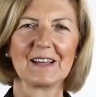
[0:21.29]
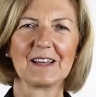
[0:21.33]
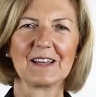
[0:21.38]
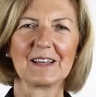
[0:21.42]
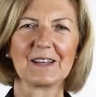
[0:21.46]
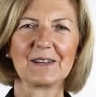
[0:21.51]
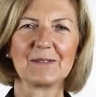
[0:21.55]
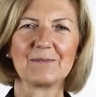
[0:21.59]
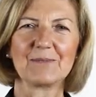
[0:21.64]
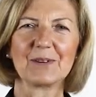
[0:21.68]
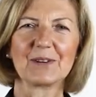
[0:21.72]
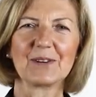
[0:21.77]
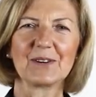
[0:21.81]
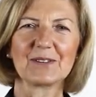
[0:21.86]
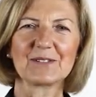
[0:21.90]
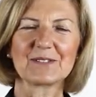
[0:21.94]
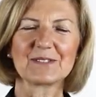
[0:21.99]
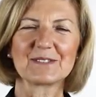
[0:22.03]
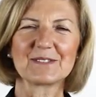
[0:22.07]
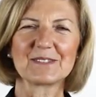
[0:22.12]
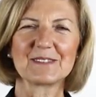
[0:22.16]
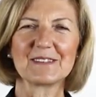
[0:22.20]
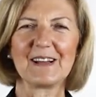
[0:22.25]
uh,
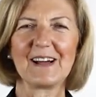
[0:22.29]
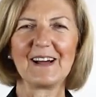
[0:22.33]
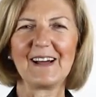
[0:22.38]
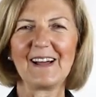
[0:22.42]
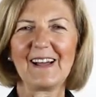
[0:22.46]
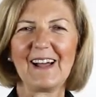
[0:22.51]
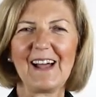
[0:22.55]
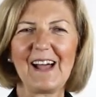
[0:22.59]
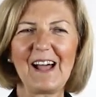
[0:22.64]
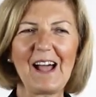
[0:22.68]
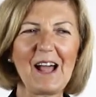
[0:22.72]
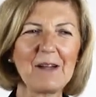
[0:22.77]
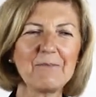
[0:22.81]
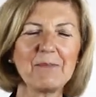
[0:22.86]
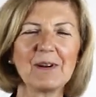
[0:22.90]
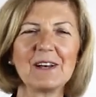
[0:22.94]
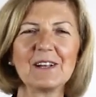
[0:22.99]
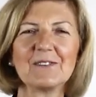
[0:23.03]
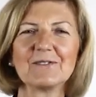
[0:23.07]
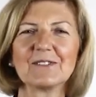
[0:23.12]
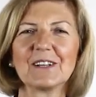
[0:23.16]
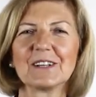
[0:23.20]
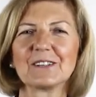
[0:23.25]
because I, I,
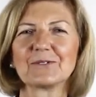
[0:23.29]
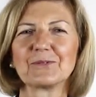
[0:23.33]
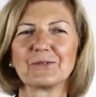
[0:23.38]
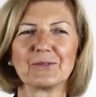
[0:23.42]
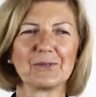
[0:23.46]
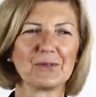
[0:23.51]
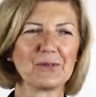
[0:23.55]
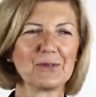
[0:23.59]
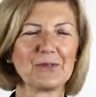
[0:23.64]
believe that